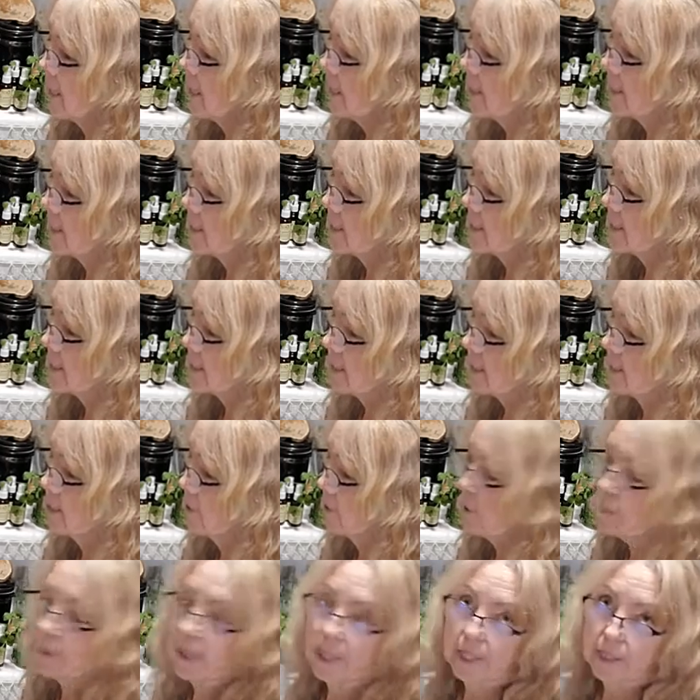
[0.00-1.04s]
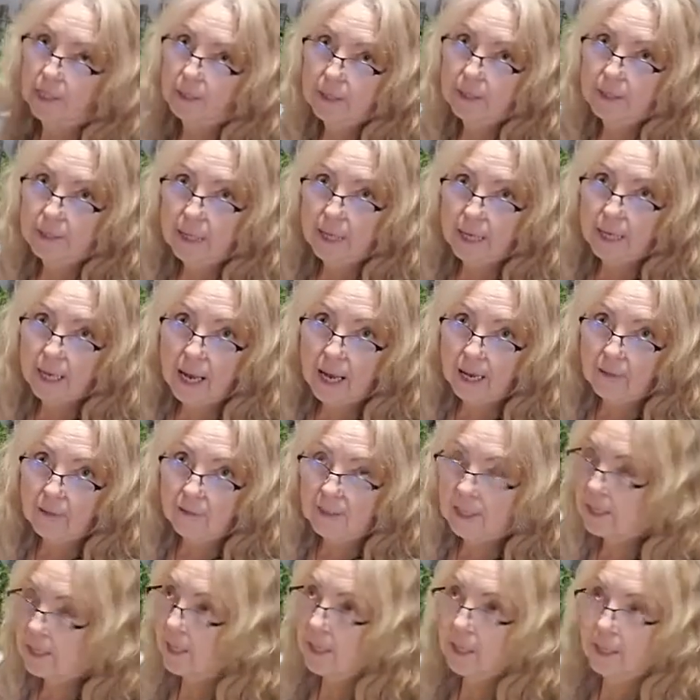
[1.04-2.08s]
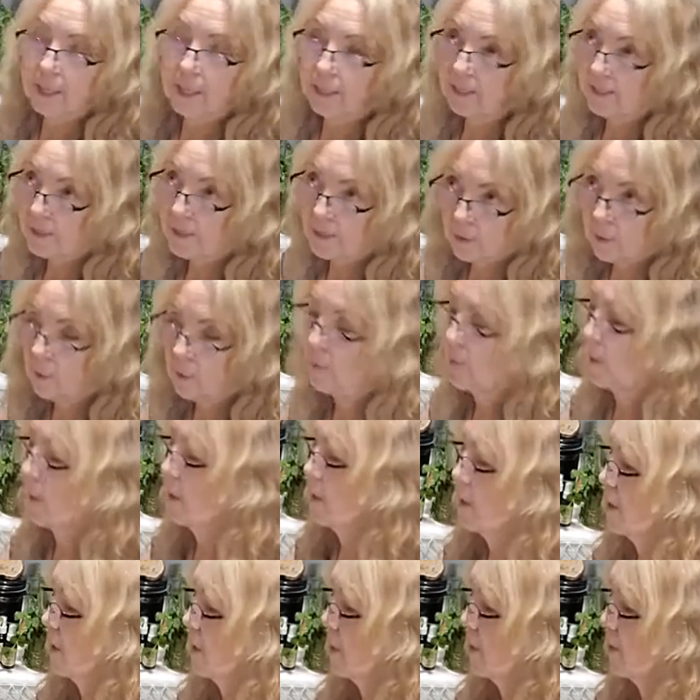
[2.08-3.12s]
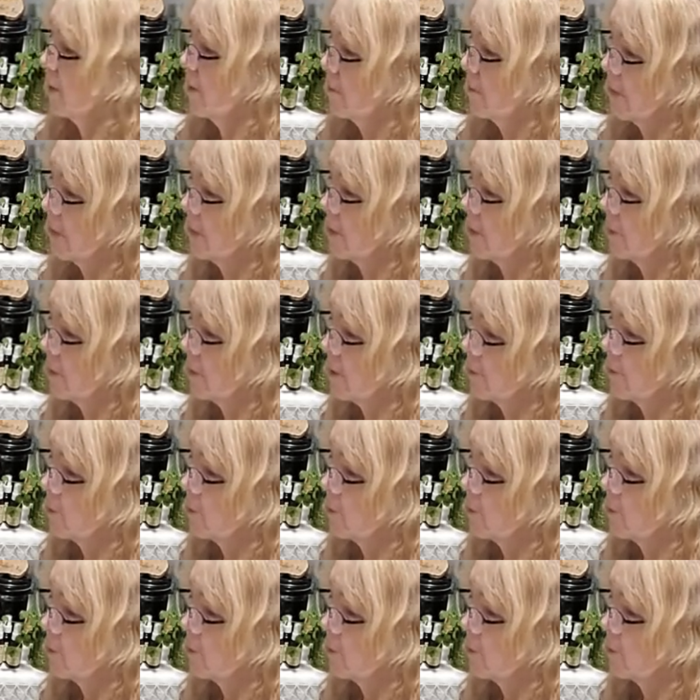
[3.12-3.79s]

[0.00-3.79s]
it's nobody else is going to have it, and I don't think that Facebook